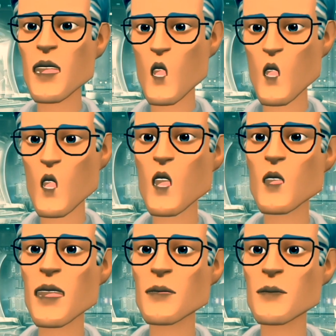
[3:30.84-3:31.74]
middle
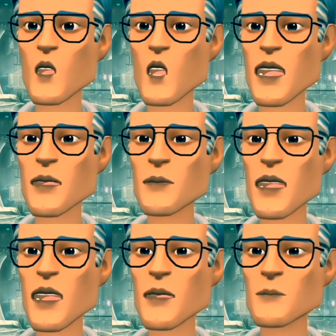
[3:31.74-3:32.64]
name actually is Lucas,
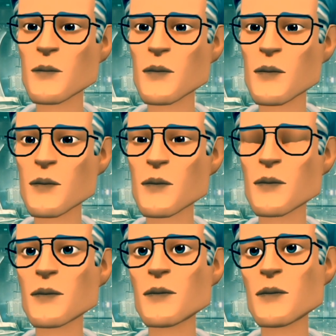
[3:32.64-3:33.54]
so
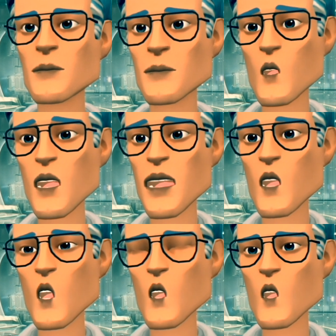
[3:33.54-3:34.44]
I wanted
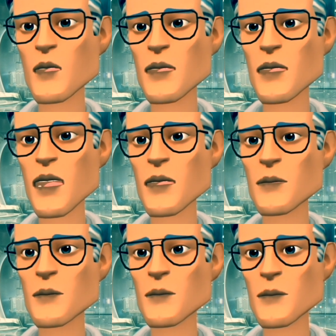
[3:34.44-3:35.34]
to relate
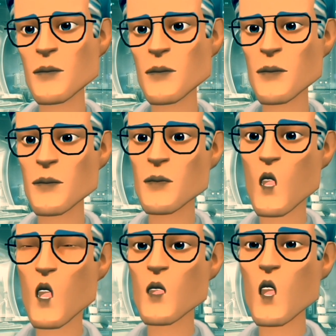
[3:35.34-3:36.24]
myself to Dr.
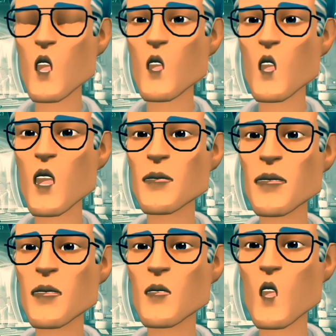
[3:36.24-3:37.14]
Lucas Stevens because
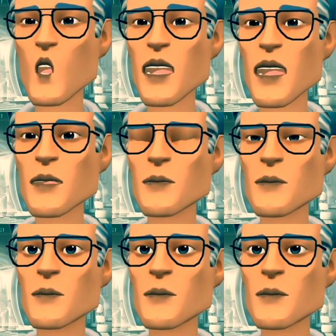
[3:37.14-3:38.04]
he's, you know,
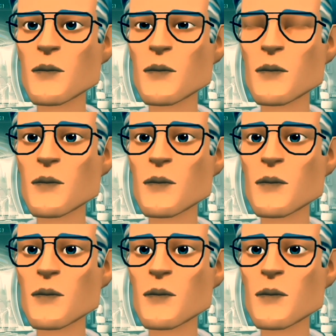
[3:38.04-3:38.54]
intelligent, he's